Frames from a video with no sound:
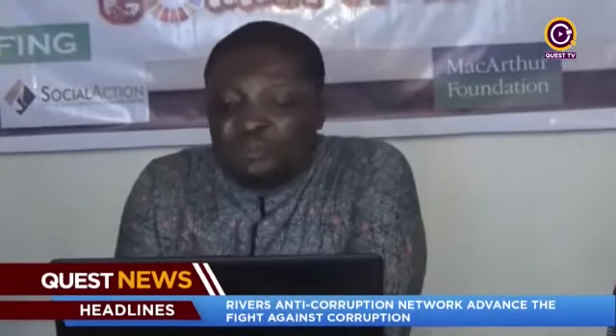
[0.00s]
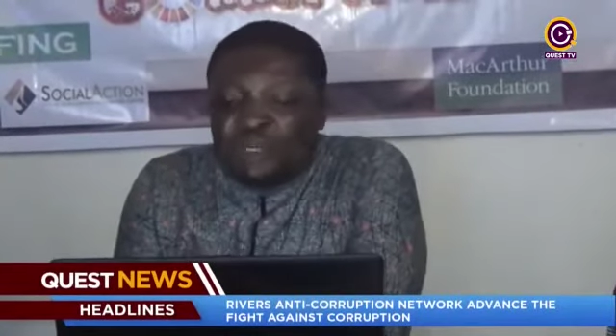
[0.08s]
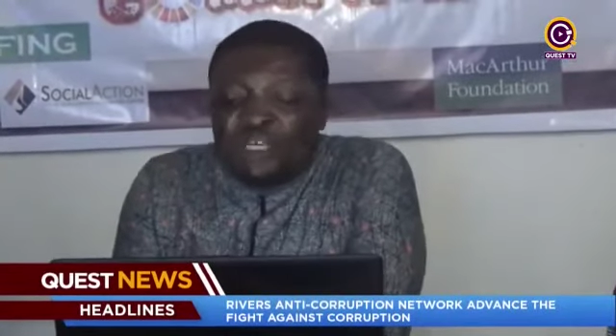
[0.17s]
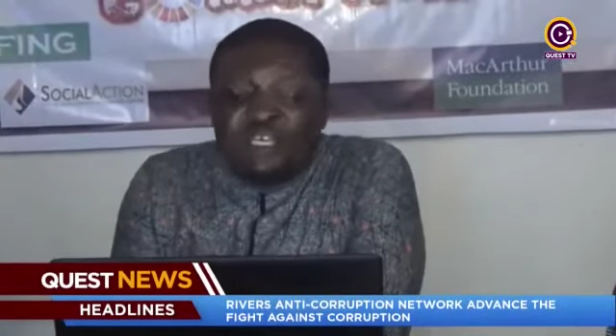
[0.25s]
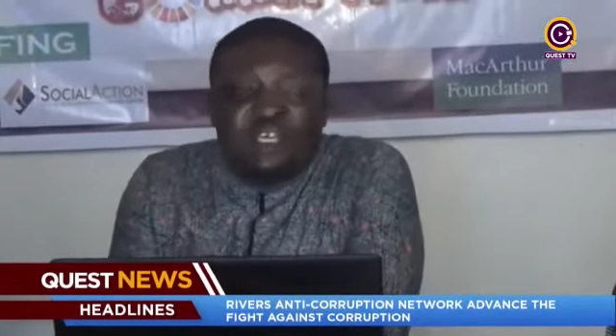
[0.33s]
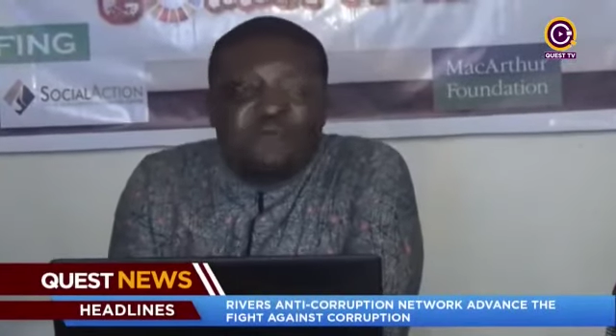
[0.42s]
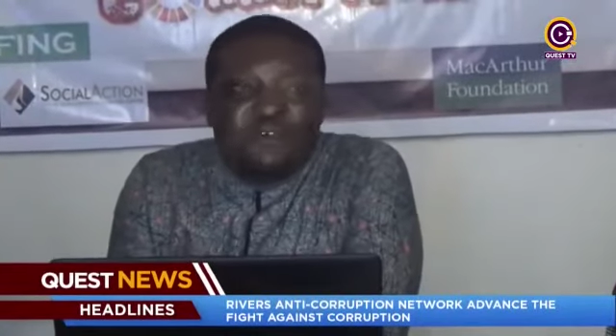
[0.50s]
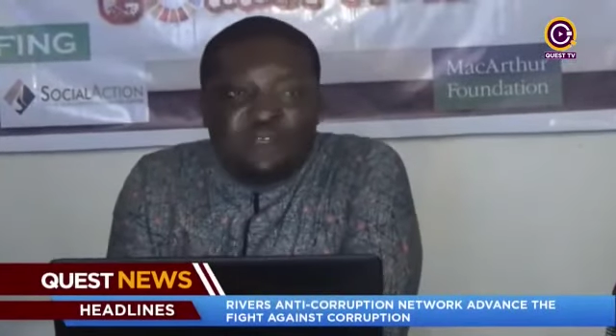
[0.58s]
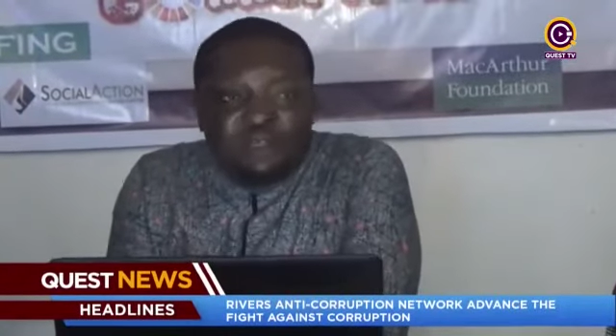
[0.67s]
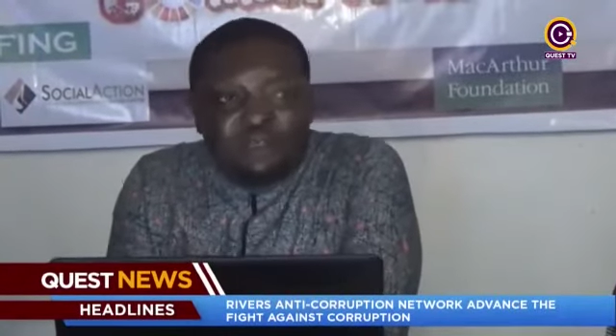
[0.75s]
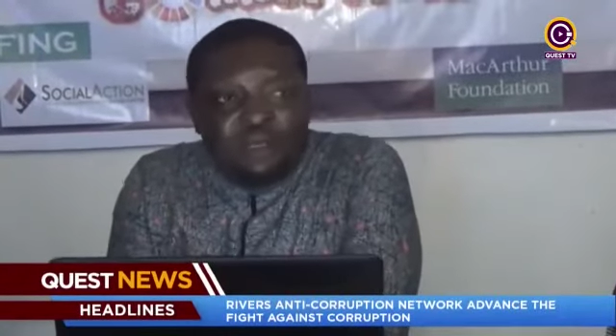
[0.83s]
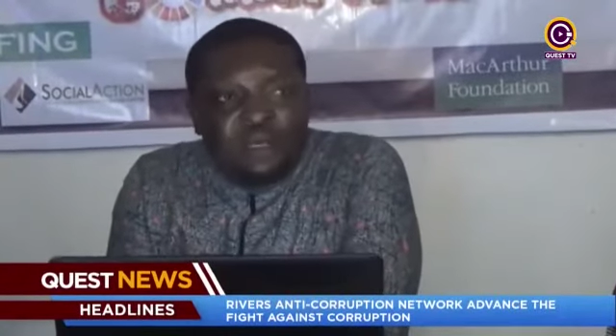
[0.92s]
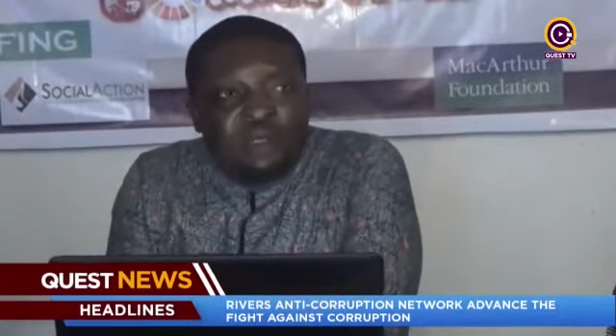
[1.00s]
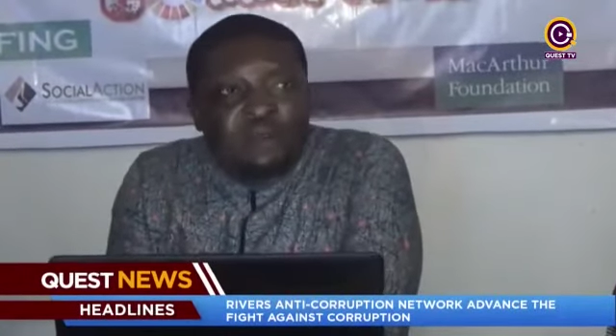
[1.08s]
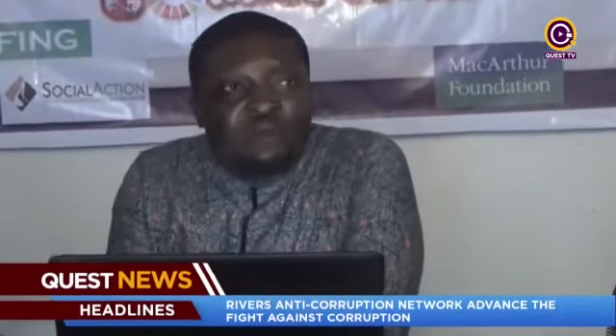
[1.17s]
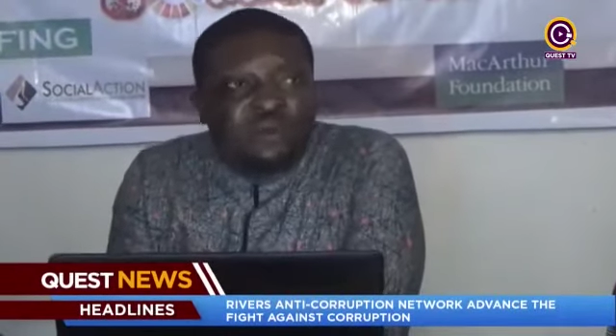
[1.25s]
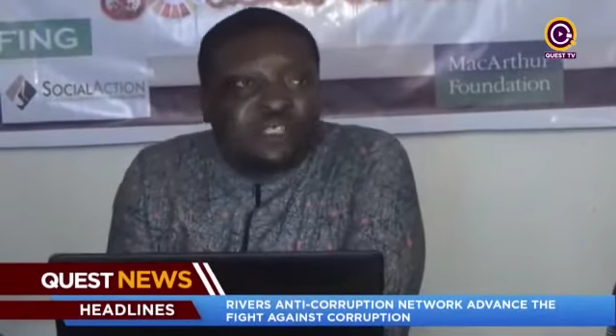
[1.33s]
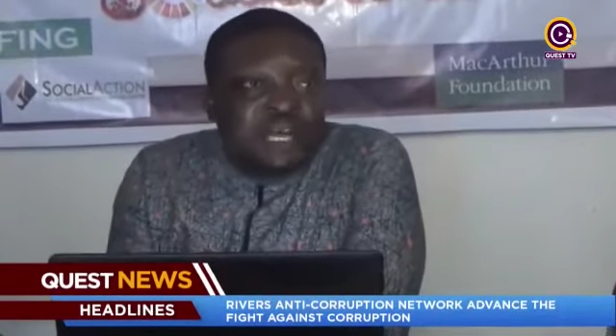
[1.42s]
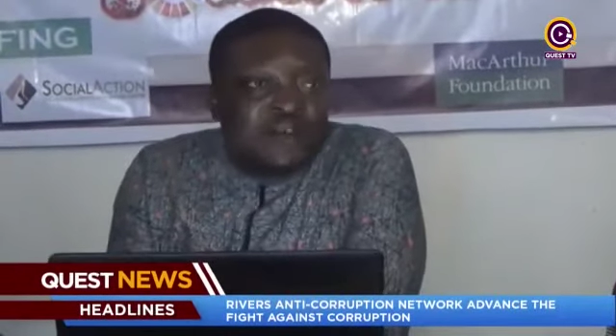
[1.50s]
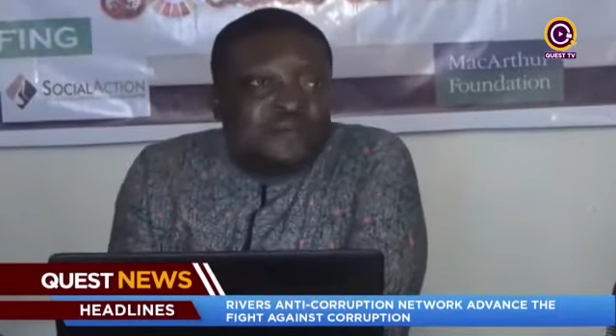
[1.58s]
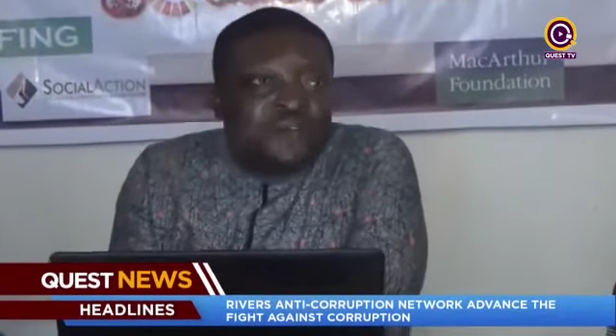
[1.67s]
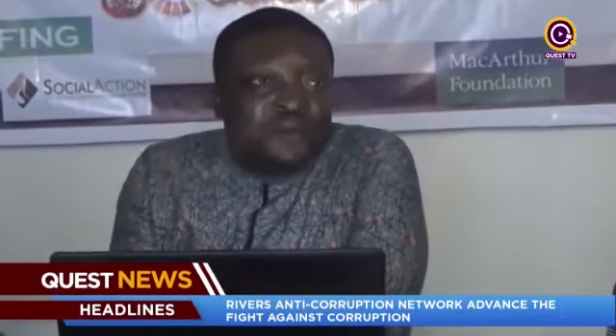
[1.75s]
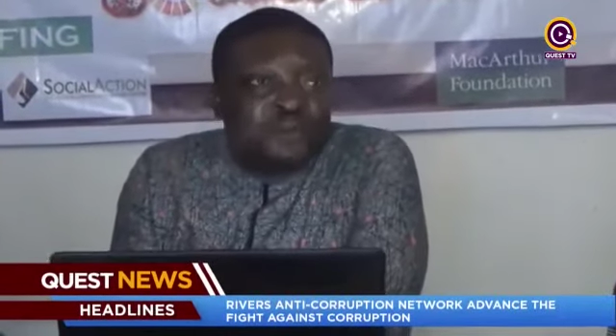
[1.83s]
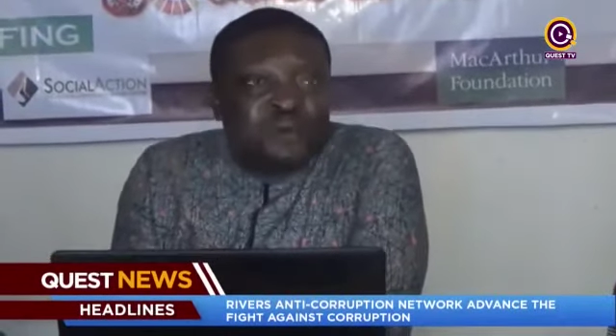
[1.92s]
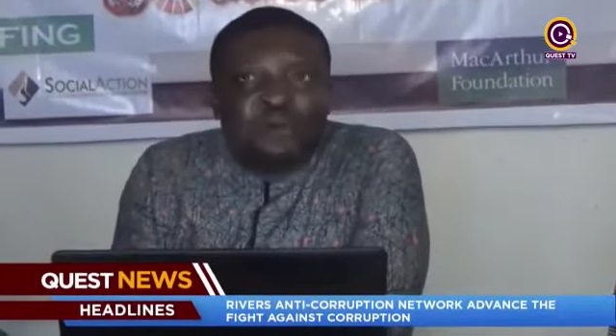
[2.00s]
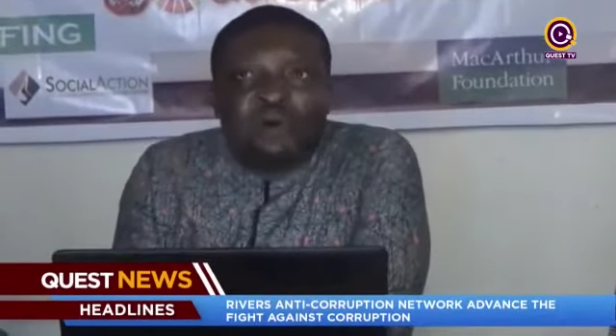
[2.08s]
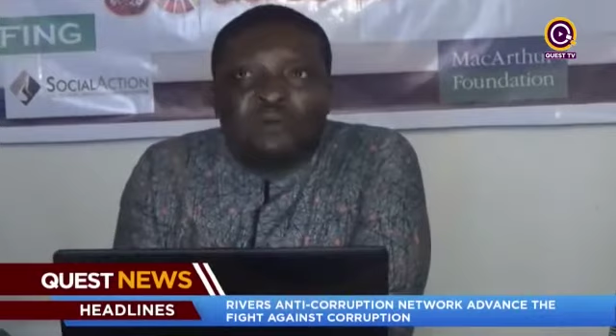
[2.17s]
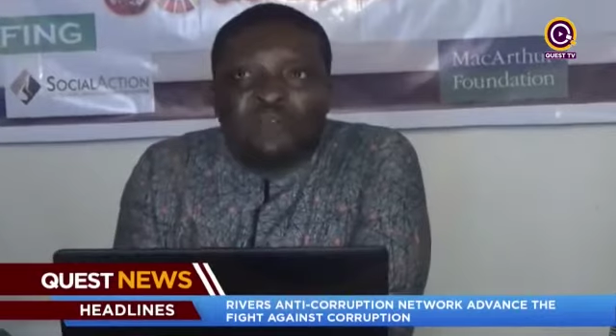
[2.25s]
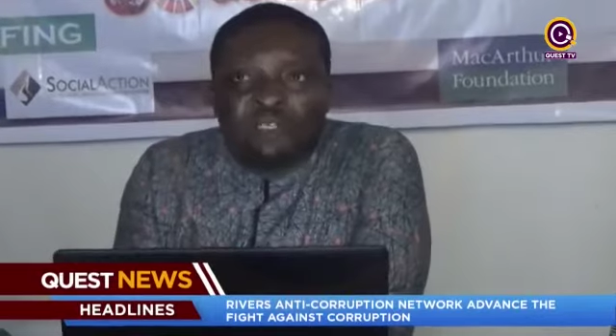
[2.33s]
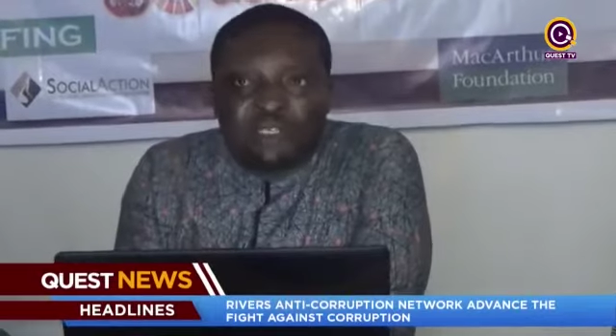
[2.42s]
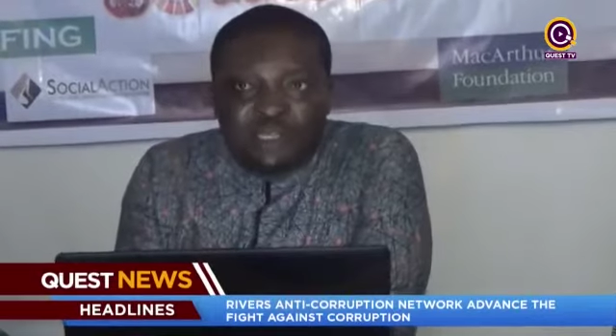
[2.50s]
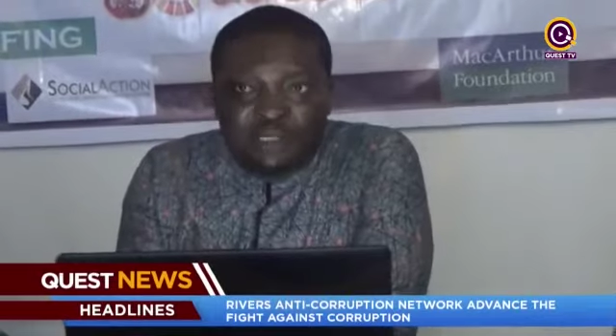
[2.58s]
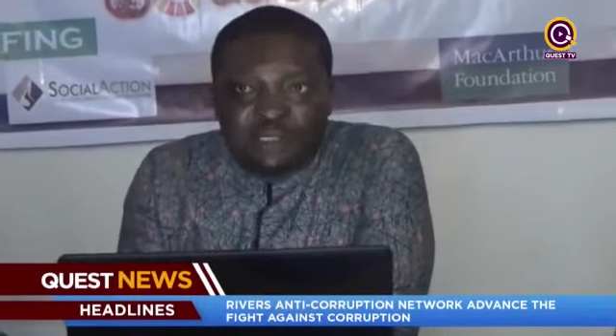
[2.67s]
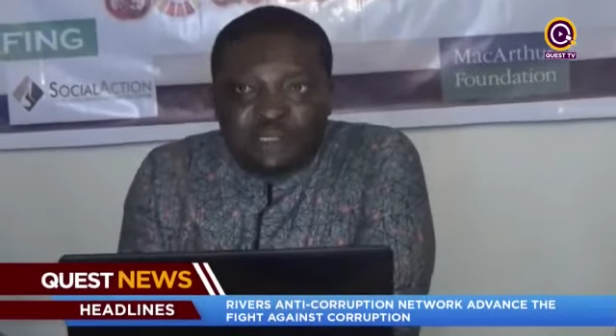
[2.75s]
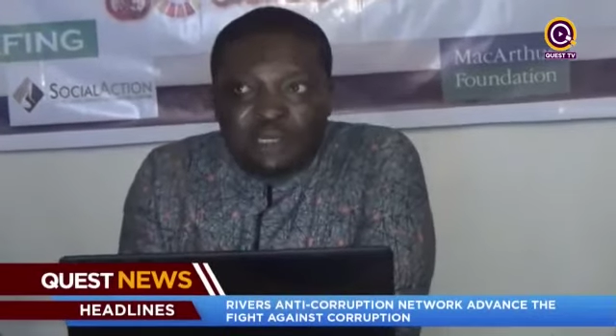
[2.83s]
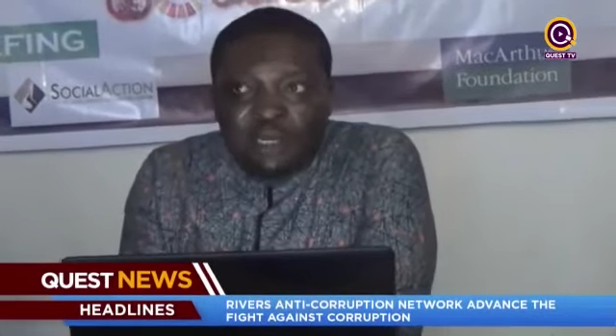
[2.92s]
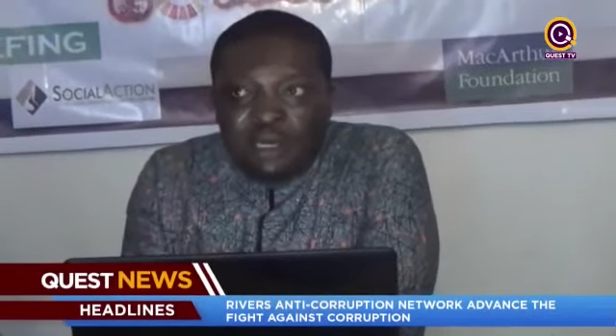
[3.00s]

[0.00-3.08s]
been given to serve the people of the state.